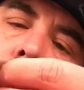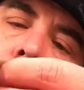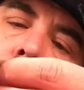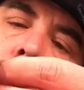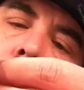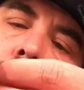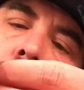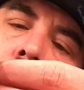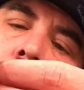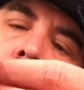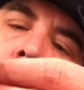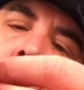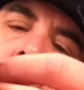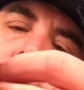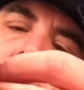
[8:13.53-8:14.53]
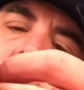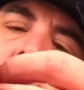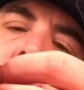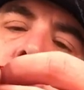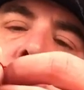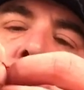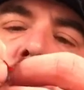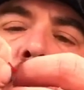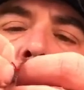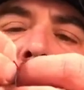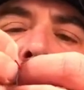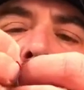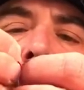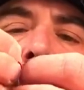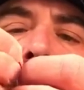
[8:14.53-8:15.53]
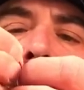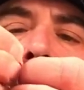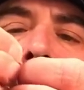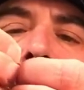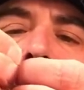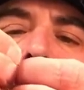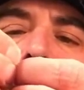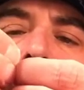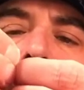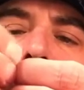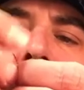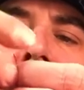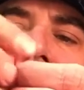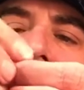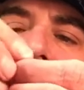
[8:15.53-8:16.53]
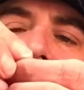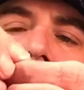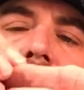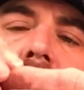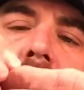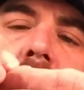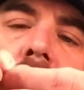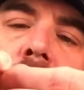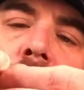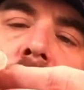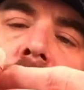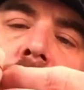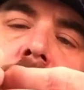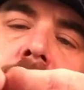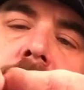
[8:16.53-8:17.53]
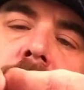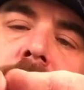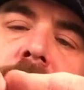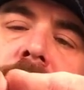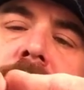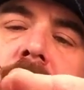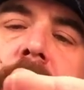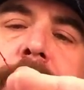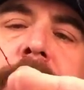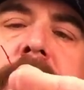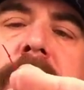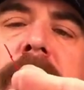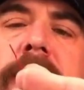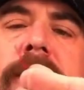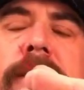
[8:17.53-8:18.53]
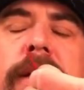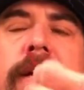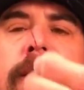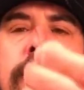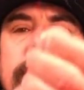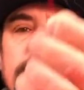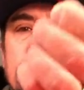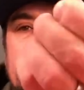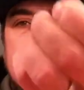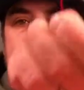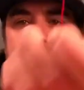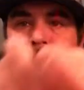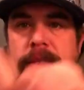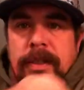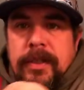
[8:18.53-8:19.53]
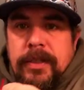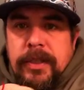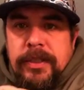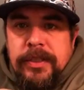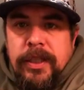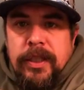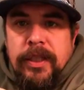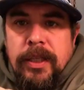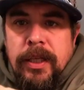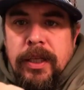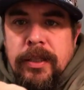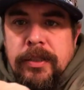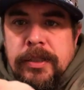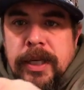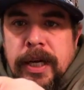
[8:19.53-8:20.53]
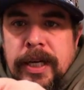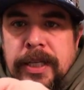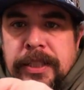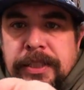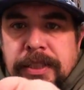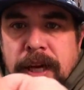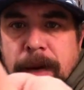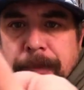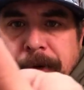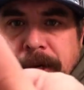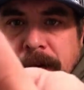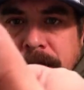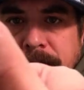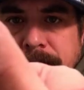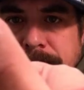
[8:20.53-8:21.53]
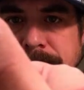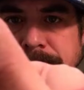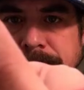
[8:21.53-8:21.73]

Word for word: You know, you got to have good customer service. All right, we got our little stopper knot in there. Just a little tiny stopper knot.